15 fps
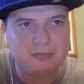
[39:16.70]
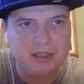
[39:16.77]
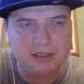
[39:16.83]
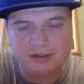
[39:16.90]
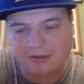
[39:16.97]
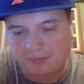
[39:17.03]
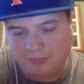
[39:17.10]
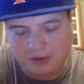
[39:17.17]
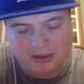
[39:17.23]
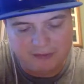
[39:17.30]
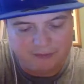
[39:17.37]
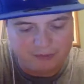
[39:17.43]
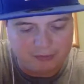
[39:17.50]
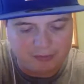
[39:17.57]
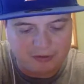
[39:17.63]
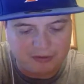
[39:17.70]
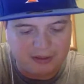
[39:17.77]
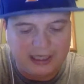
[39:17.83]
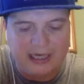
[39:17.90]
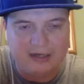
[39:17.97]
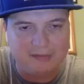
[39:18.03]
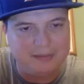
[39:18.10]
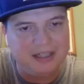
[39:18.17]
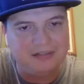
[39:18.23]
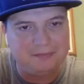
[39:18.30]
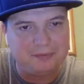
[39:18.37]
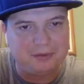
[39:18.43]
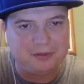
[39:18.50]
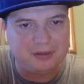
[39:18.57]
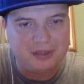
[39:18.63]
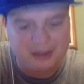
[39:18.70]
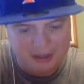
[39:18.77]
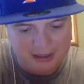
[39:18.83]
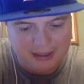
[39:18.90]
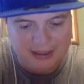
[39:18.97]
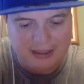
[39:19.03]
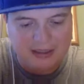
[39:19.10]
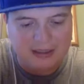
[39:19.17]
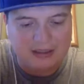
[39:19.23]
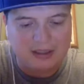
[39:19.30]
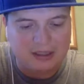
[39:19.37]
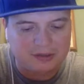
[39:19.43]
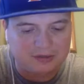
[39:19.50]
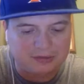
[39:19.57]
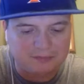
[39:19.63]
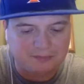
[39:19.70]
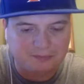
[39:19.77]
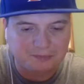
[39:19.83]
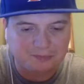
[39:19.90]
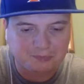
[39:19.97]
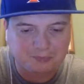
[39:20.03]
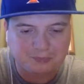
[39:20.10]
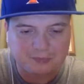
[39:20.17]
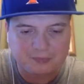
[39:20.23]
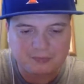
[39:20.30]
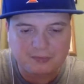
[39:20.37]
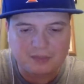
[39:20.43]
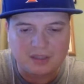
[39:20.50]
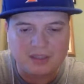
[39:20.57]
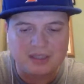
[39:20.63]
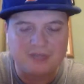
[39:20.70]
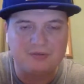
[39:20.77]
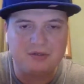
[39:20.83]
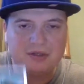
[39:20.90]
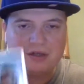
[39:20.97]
because playing football and baseball. Yeah, awesome. Next one,